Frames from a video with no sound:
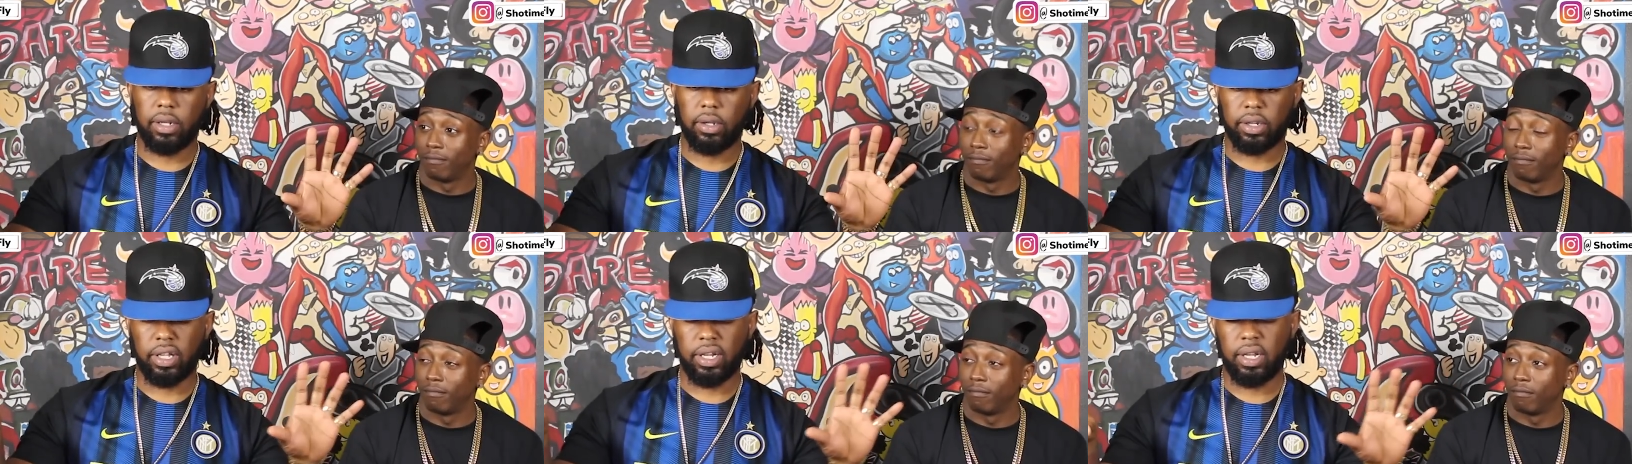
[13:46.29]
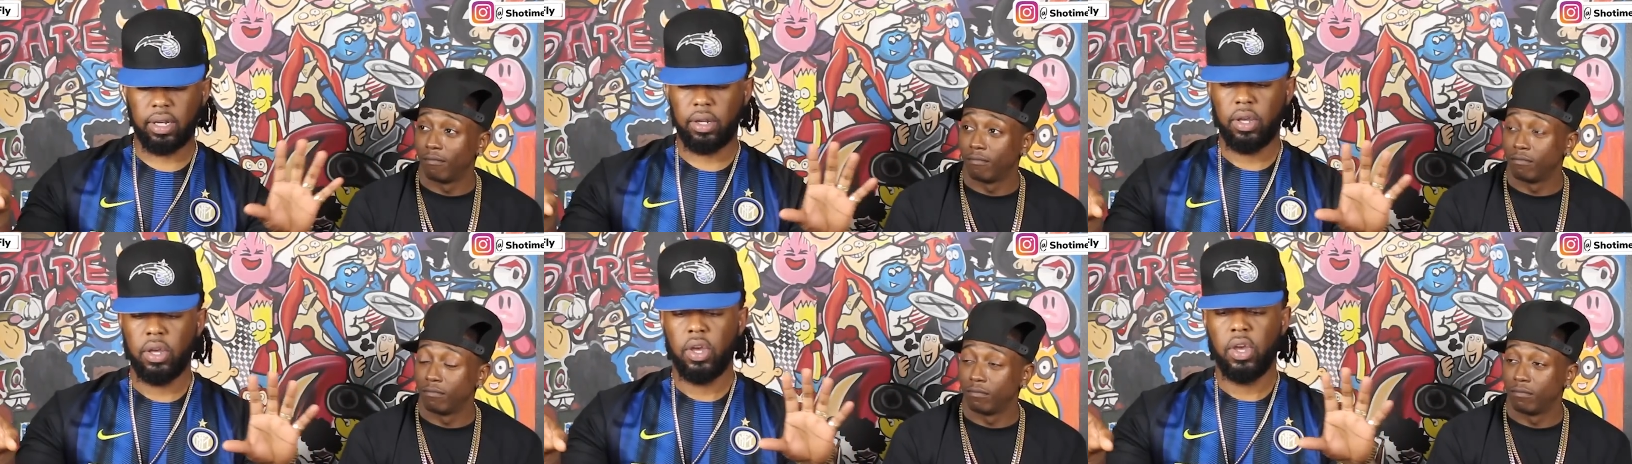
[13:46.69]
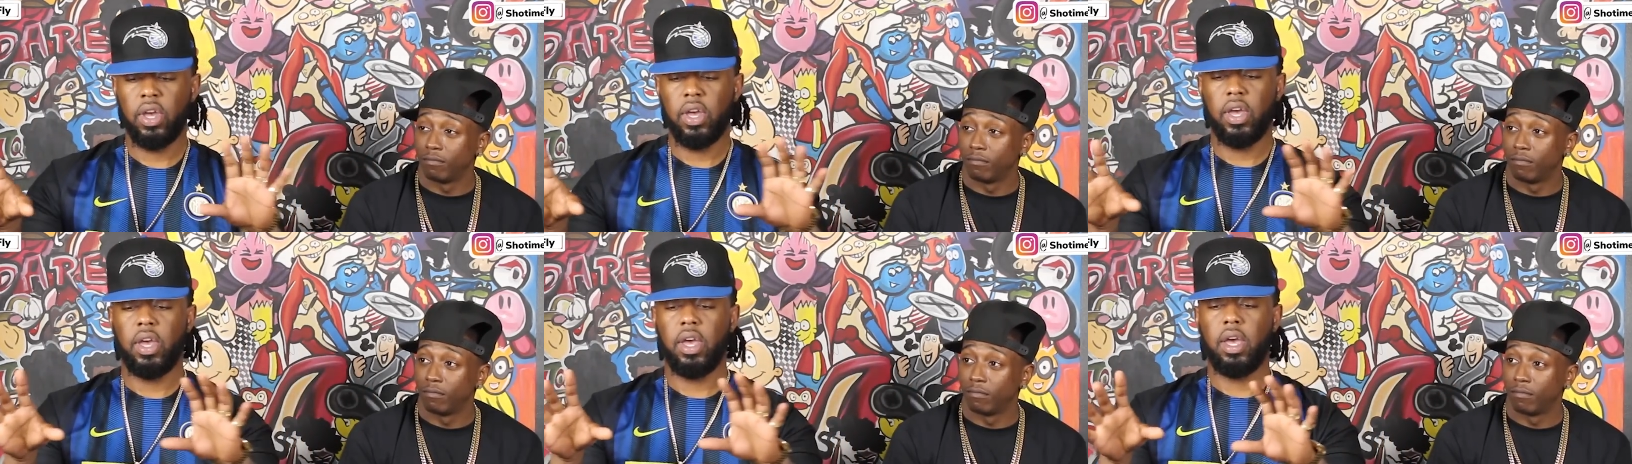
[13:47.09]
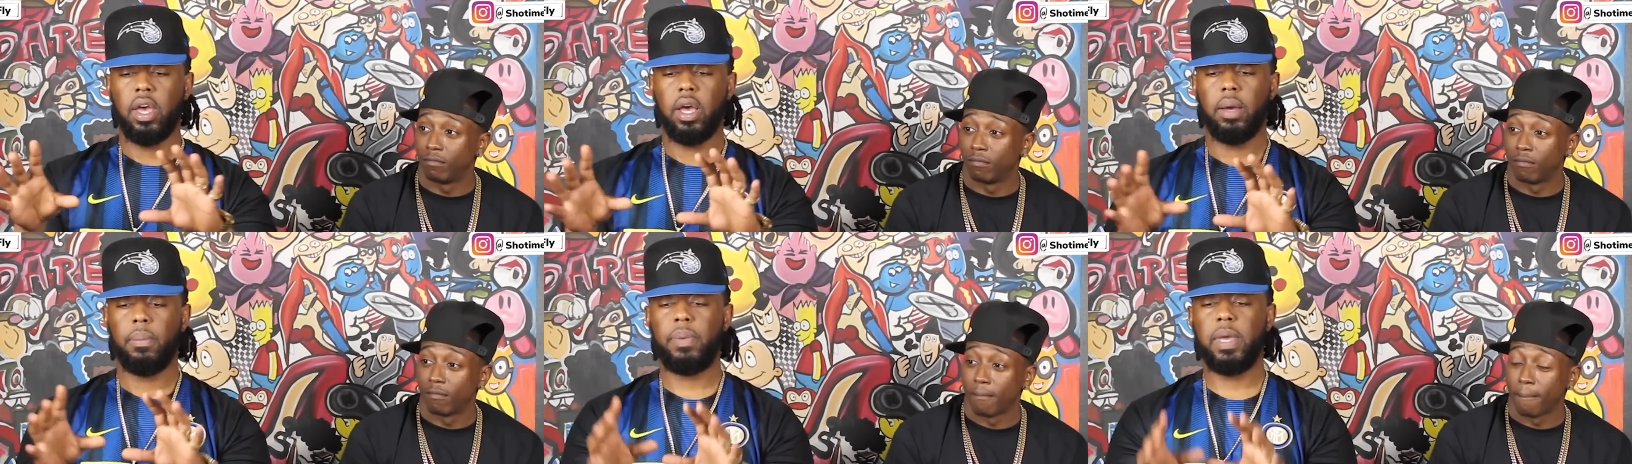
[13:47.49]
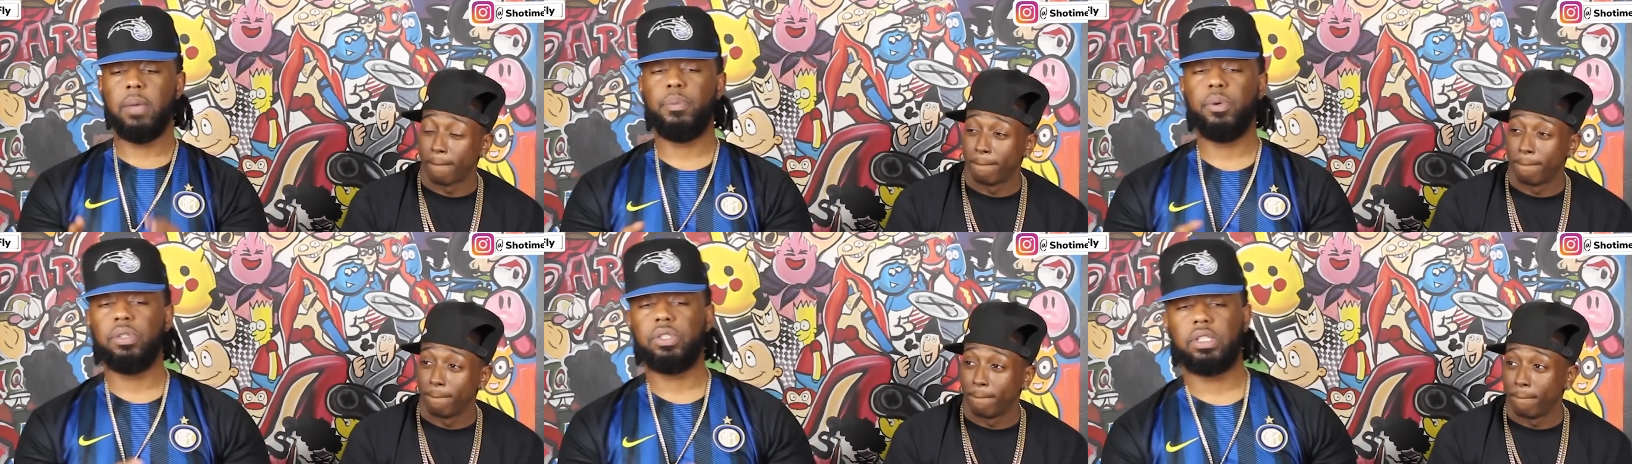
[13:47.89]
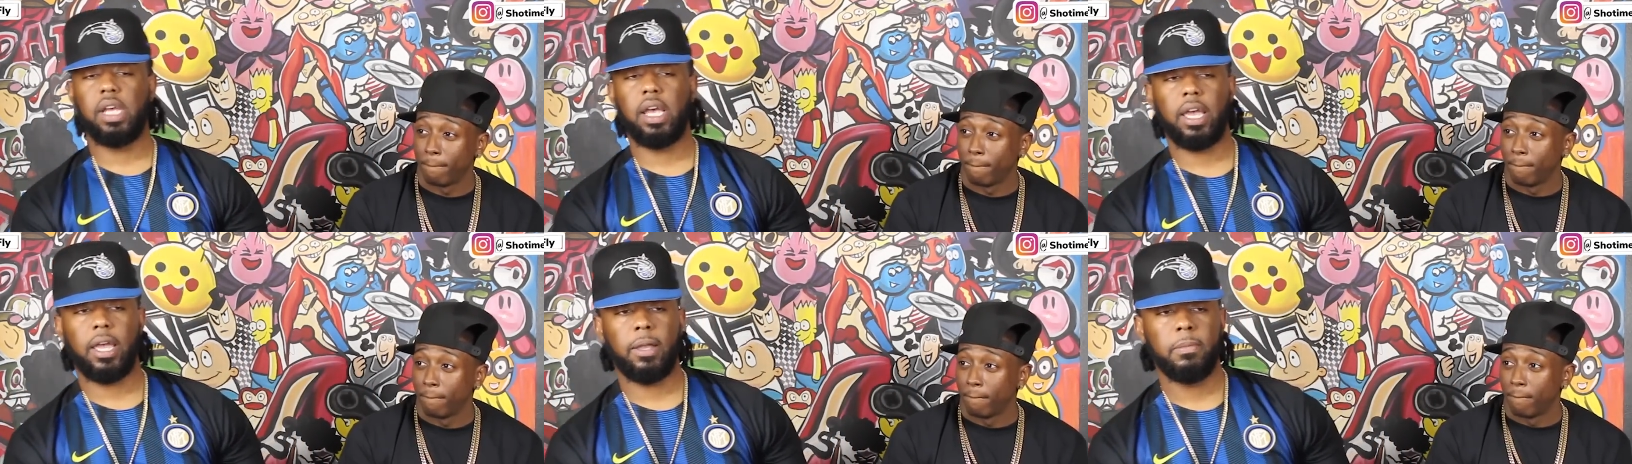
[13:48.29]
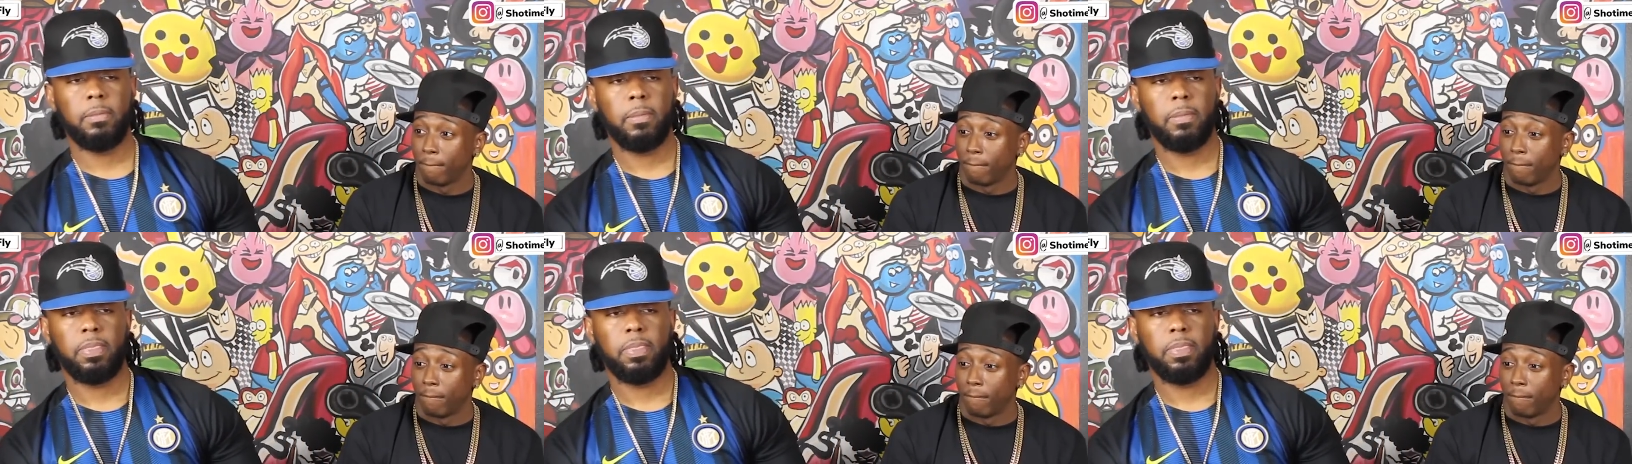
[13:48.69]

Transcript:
Speaker 1: looking in. People say,